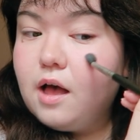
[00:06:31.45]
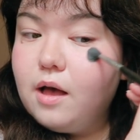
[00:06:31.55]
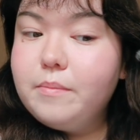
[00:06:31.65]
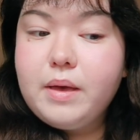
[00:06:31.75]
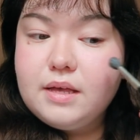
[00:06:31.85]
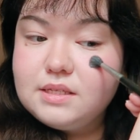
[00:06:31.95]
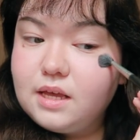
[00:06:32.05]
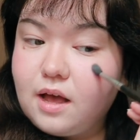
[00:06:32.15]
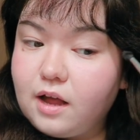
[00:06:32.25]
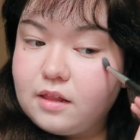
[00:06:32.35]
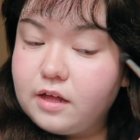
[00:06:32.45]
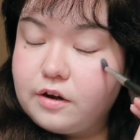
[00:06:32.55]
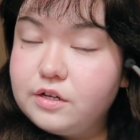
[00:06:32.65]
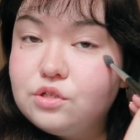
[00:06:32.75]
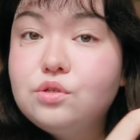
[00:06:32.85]
amazing
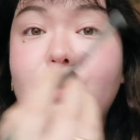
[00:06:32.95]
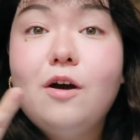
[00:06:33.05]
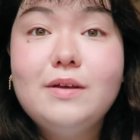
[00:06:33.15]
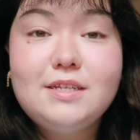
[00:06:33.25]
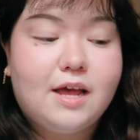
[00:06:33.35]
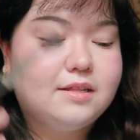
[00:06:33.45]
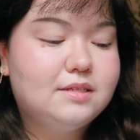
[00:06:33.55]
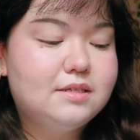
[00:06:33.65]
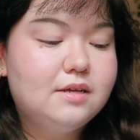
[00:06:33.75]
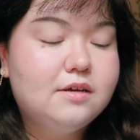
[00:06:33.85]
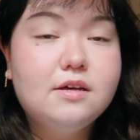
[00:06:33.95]
highlighter. It's so intense.